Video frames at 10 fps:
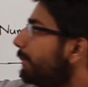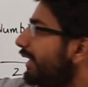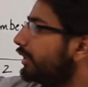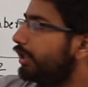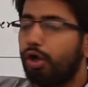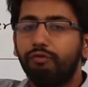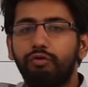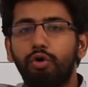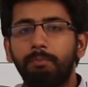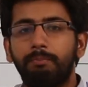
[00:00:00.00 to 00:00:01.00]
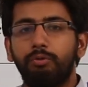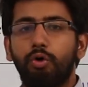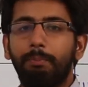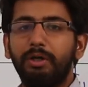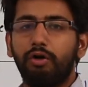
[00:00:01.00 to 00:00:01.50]
method of
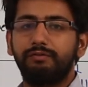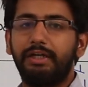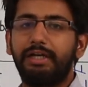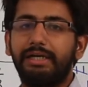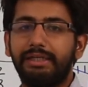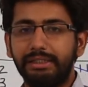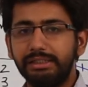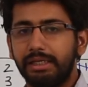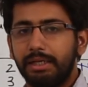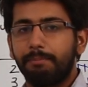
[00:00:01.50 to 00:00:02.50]
grouping of the data is